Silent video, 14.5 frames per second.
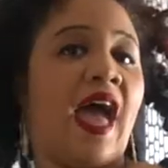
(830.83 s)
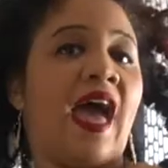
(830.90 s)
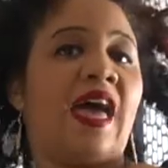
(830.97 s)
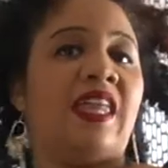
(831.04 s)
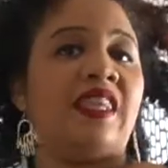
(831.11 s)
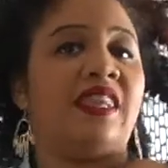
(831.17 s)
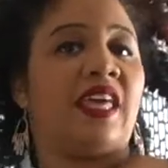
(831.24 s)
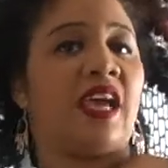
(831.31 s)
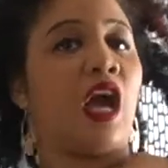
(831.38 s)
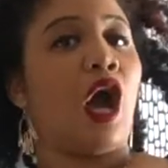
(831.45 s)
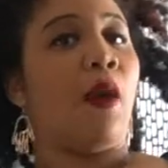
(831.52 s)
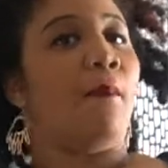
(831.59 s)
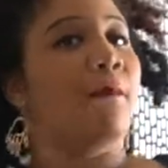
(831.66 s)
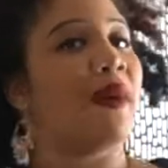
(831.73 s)
And then
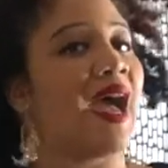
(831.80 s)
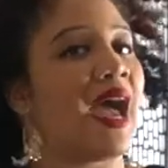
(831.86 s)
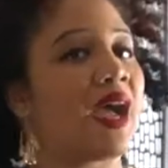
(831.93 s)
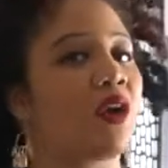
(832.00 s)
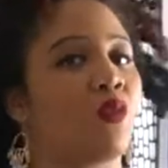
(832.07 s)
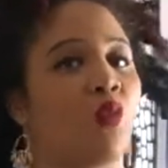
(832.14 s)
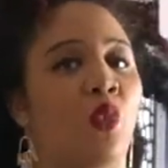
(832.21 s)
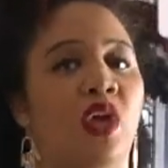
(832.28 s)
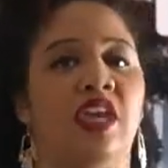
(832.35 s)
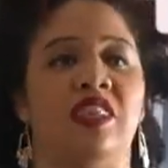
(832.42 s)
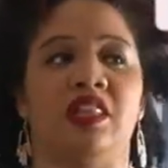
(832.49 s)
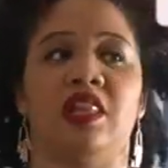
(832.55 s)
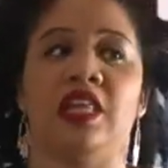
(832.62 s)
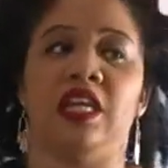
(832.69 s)
come back
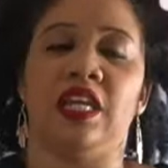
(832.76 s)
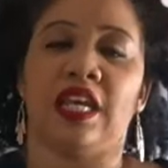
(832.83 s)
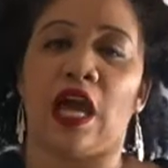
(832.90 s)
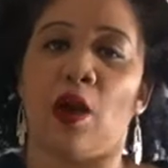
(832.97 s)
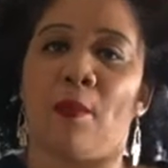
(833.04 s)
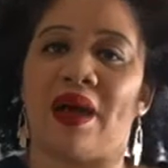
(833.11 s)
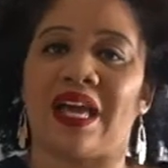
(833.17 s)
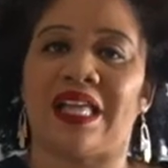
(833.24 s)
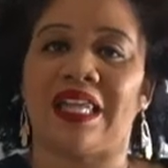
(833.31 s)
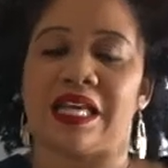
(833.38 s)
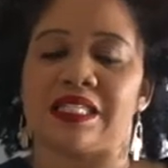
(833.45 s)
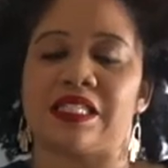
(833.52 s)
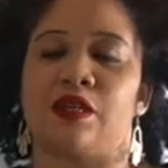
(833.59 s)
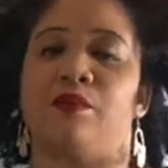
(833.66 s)
with cleaning out my
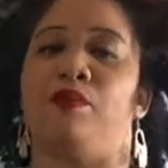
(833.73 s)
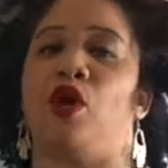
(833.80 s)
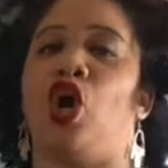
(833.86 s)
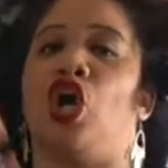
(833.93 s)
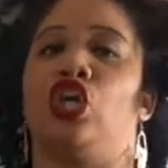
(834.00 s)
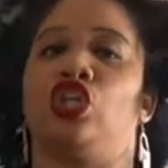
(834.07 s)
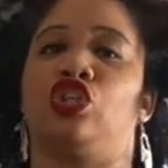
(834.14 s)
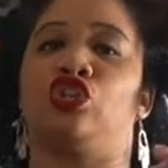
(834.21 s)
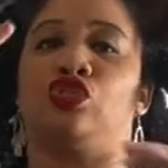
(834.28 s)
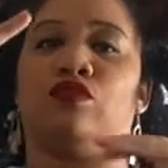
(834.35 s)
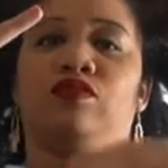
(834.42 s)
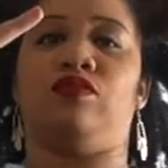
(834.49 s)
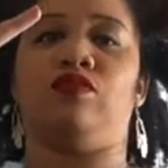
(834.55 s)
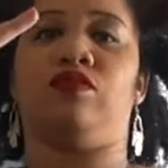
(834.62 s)
closet part
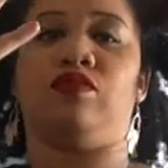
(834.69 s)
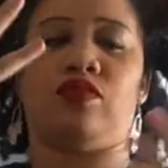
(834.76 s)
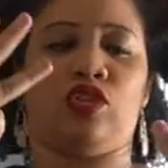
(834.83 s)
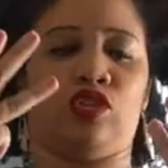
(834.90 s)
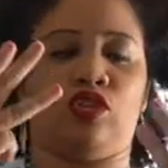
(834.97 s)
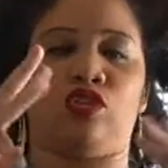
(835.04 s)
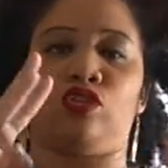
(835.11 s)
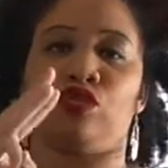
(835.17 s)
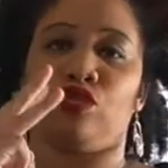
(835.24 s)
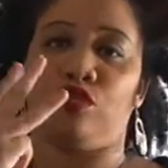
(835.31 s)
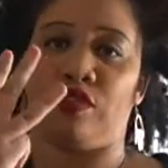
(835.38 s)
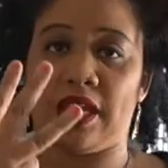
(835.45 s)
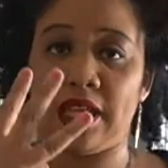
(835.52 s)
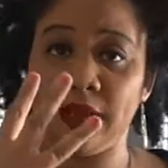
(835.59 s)

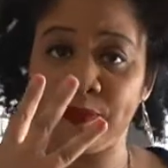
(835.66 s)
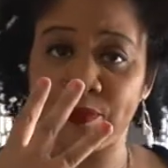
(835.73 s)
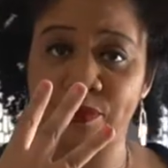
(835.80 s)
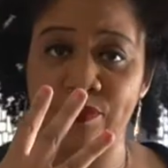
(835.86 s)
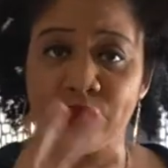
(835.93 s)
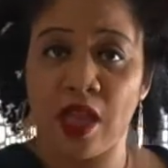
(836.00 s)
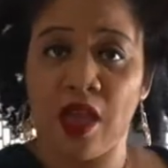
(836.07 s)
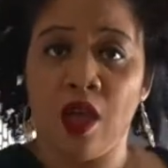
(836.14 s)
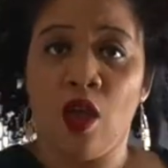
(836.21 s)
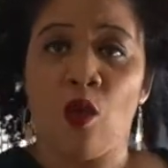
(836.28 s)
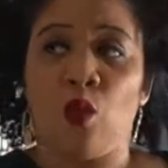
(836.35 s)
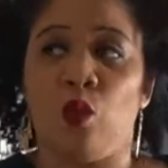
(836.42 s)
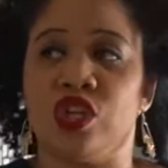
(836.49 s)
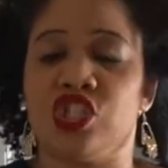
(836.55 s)
3,
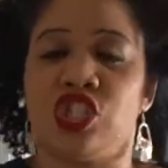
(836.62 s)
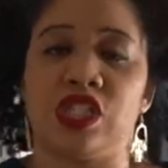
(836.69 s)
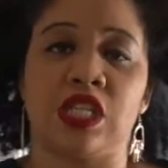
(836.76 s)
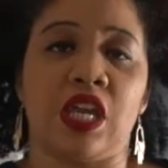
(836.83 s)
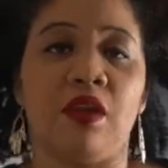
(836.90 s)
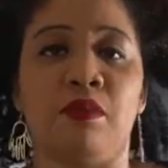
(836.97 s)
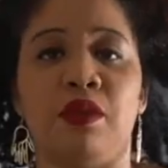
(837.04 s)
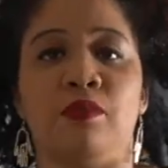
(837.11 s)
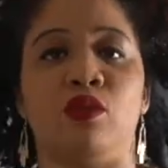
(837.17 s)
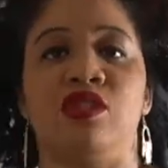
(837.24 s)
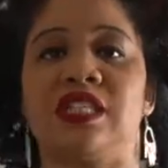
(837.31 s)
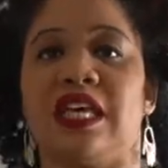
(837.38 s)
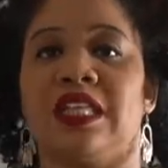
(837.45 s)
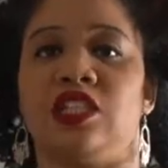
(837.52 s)
which is going to be
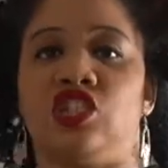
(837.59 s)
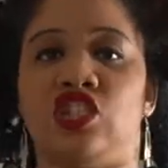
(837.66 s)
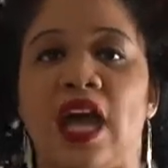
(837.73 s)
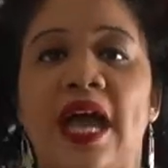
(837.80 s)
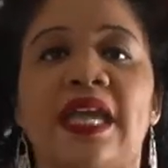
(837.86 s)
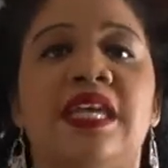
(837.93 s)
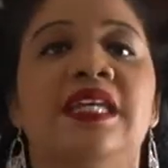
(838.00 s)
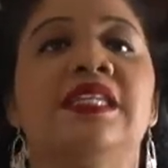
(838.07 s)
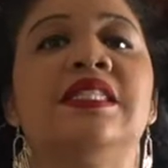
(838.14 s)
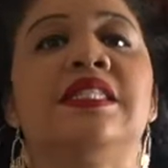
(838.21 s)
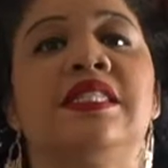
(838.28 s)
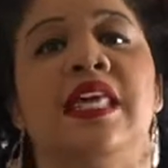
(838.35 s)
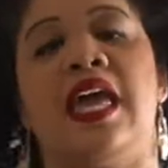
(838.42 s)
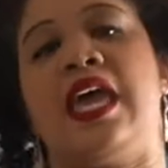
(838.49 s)
most likely jackets
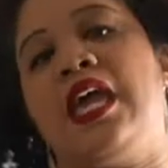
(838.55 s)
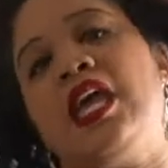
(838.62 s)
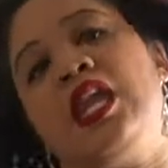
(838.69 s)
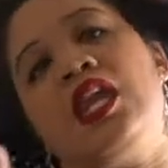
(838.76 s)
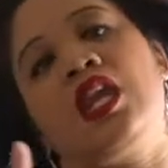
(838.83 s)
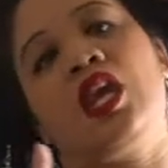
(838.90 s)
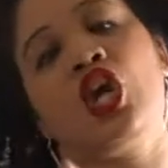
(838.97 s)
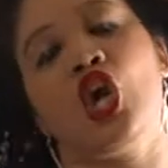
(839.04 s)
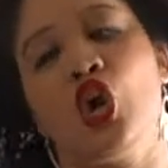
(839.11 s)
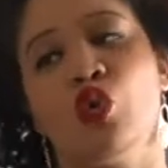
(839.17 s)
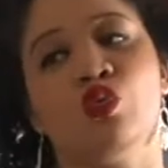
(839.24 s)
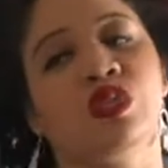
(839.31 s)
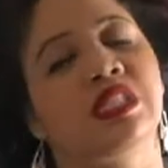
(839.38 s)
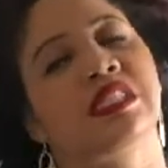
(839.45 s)
and
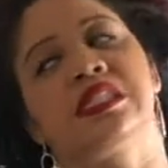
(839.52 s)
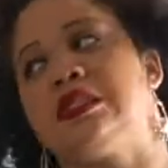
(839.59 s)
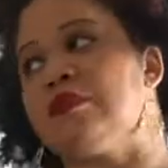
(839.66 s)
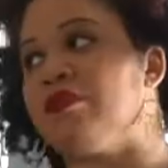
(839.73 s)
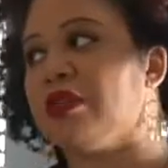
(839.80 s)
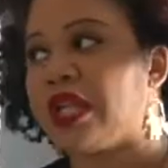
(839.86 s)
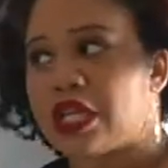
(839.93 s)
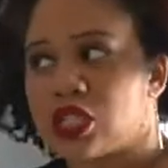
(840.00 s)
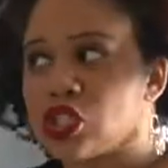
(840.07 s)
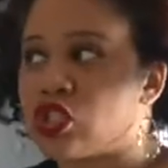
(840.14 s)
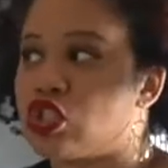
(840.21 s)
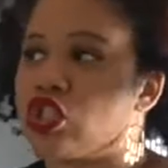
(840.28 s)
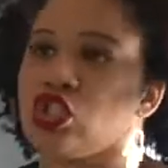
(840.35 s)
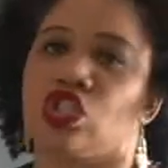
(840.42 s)
coats and
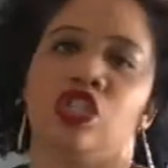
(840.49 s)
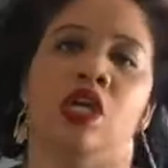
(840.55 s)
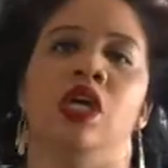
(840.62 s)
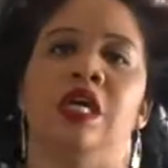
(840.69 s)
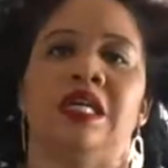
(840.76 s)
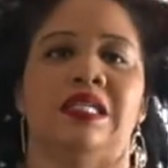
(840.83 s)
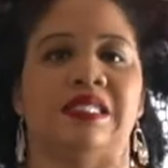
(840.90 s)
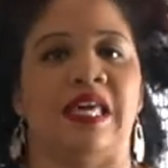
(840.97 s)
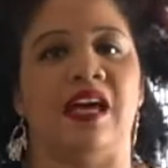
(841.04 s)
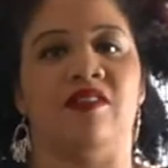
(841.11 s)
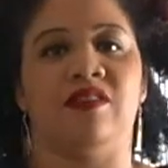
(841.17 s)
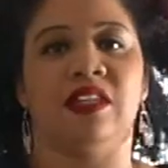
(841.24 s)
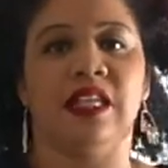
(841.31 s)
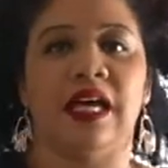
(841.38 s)
blazers, because I
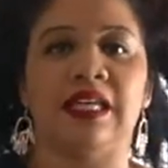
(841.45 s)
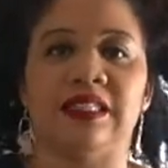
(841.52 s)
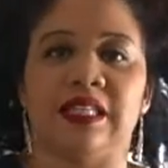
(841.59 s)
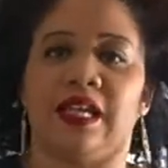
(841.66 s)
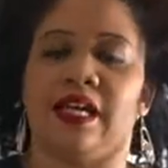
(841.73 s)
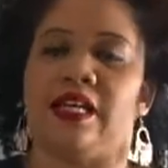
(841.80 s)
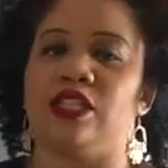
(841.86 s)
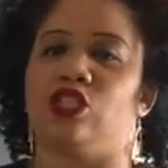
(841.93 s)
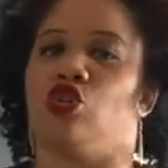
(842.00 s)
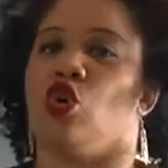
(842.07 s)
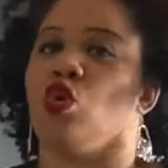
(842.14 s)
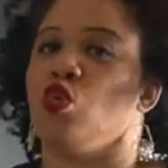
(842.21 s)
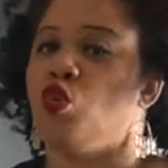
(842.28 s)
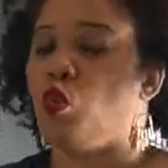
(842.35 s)
have a lot that I
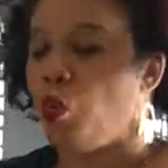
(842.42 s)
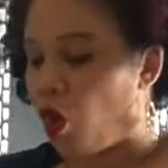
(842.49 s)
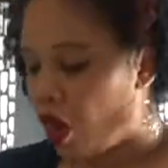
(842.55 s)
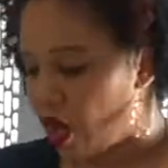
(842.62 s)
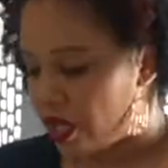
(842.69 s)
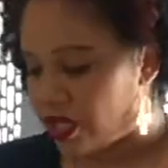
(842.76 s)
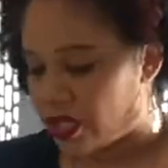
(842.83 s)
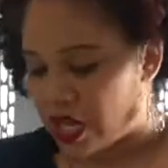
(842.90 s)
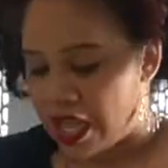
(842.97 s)
don't want